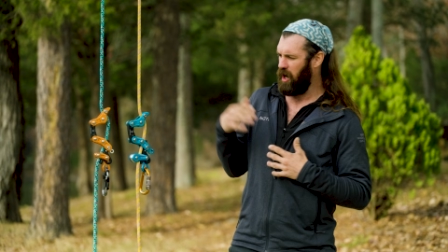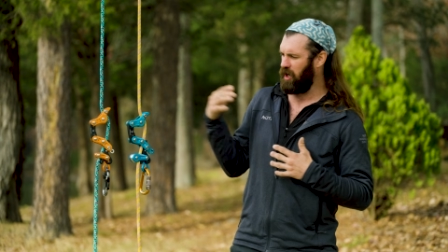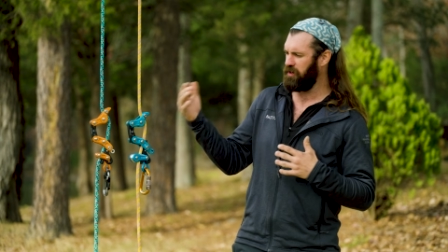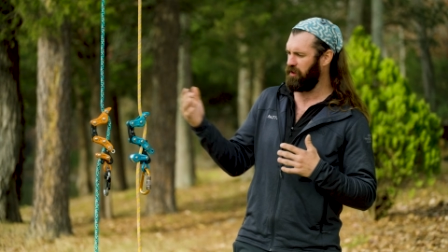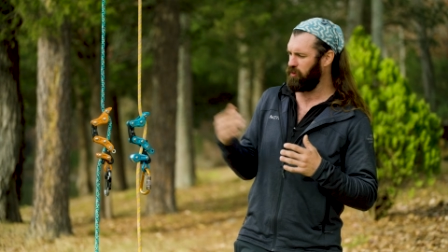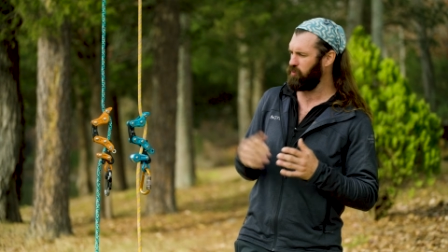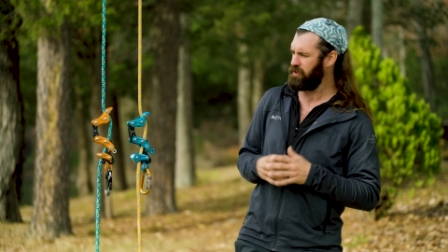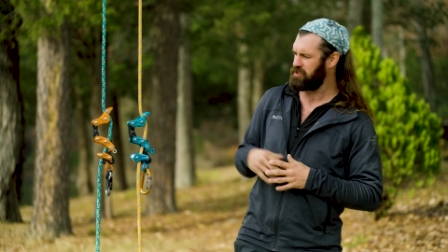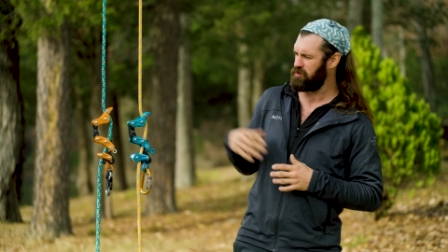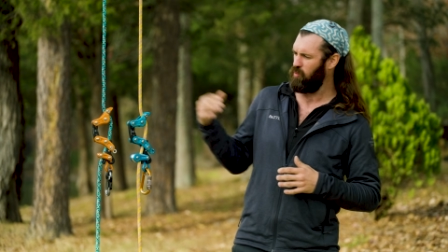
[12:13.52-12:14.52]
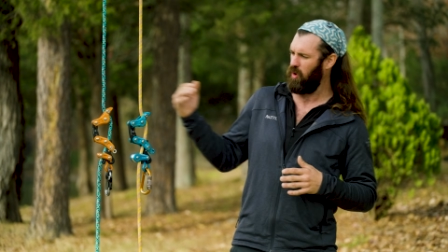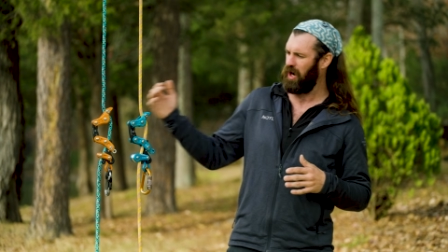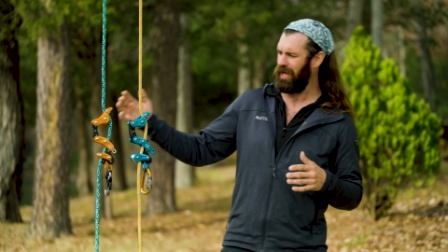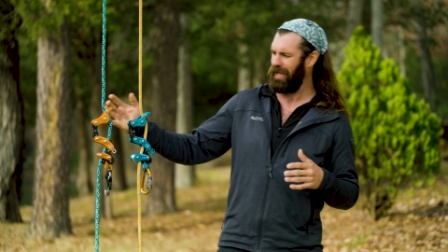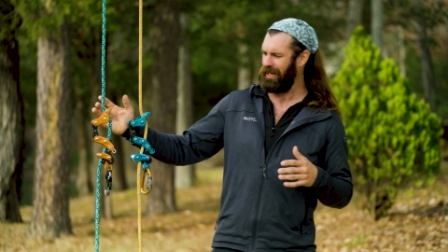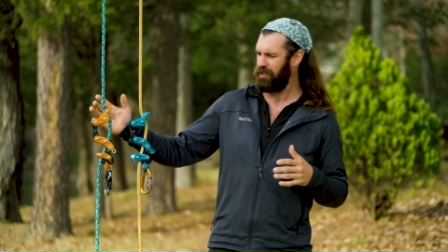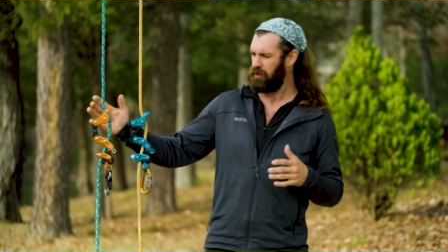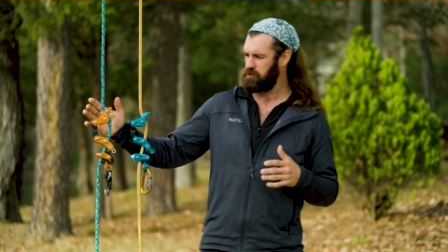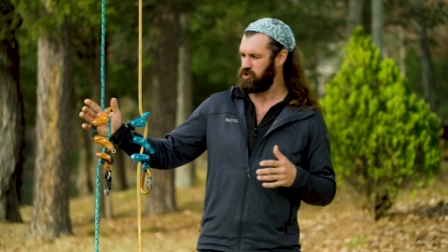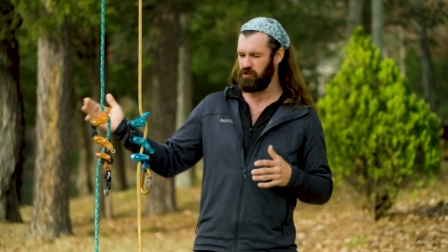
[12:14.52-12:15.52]
Another reason why I end
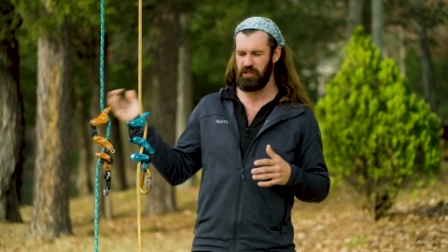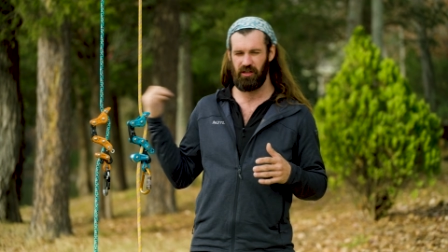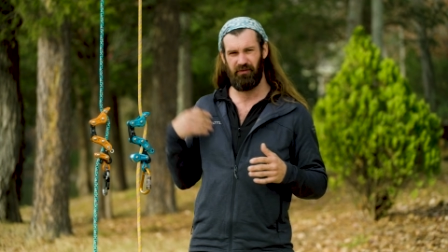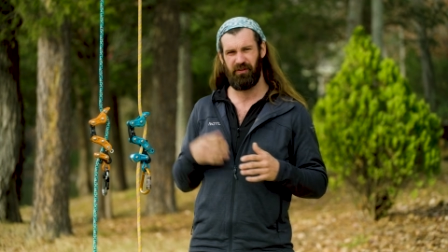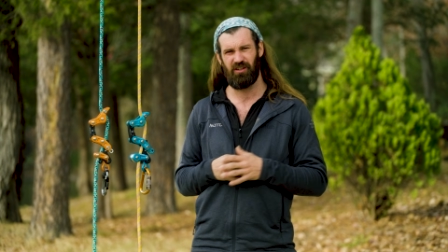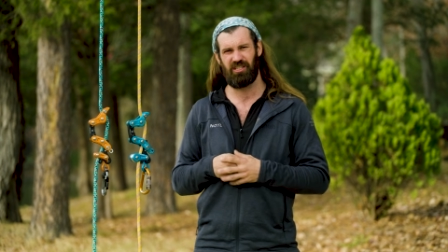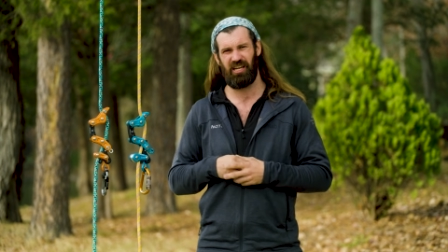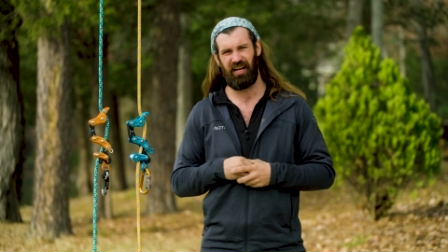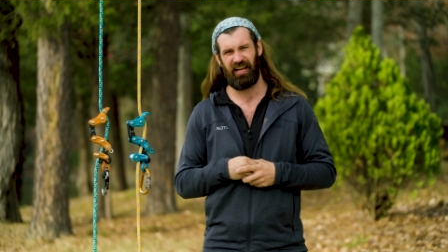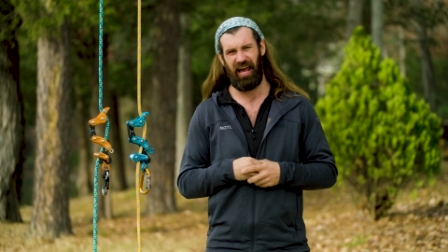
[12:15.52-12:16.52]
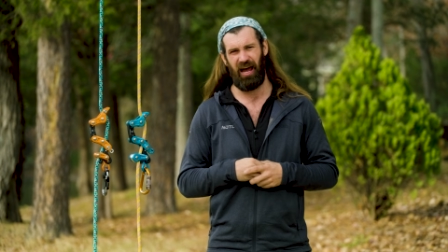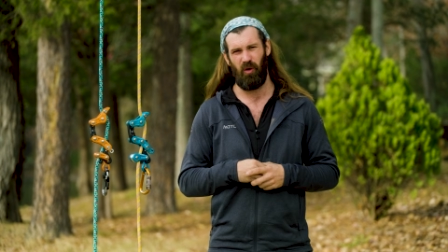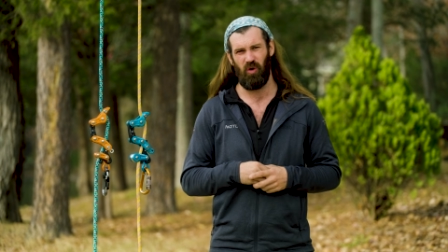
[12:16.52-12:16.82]
up choosing the Vertec at